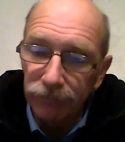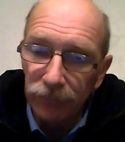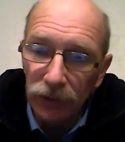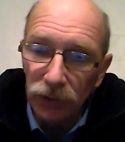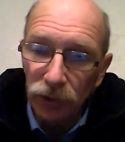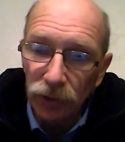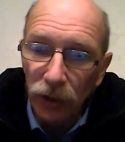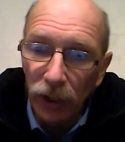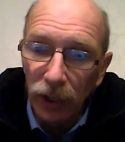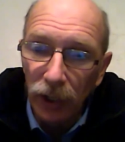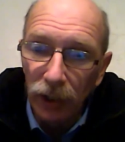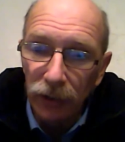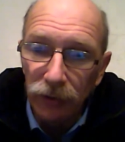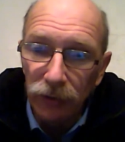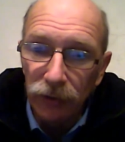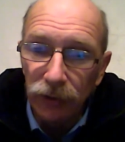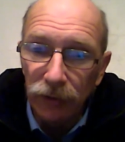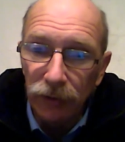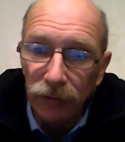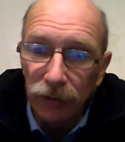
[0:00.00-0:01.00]
trial and
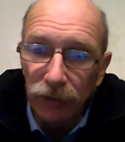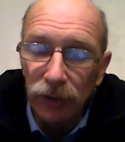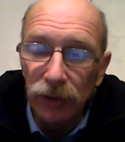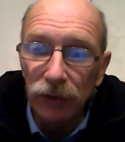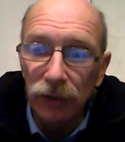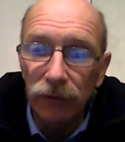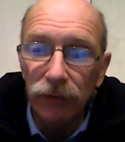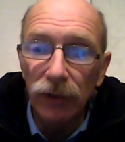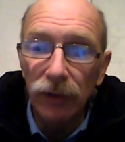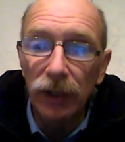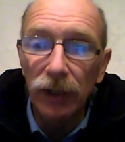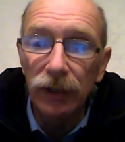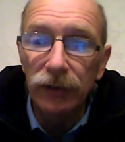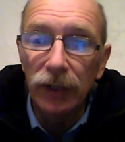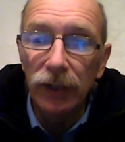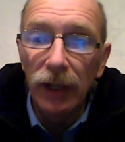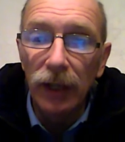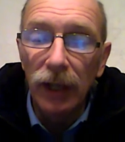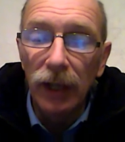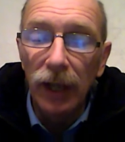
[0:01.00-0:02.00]
crucifixion of Christ
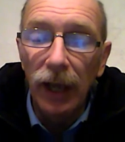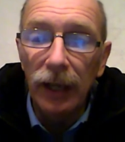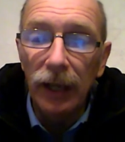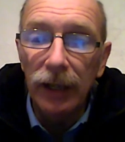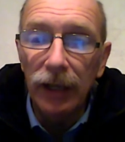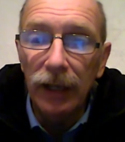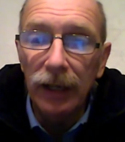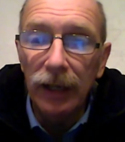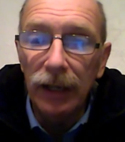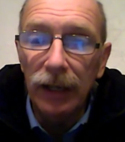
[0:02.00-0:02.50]
and